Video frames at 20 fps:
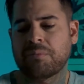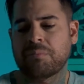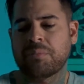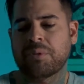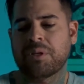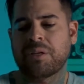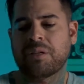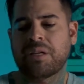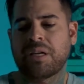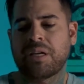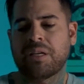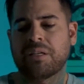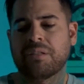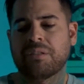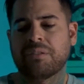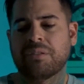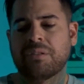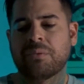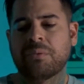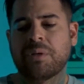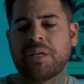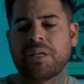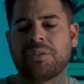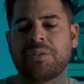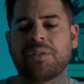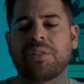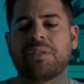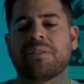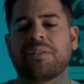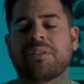but the way
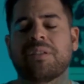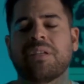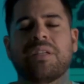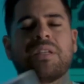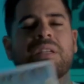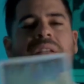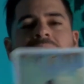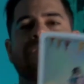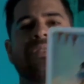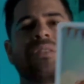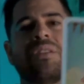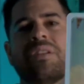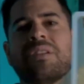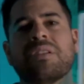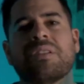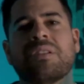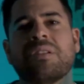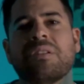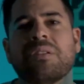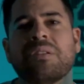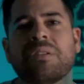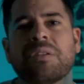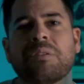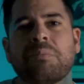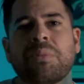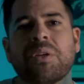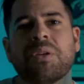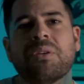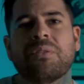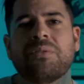she's sitting is she doesn't look
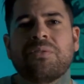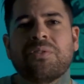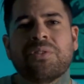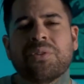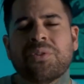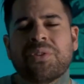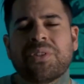beautiful.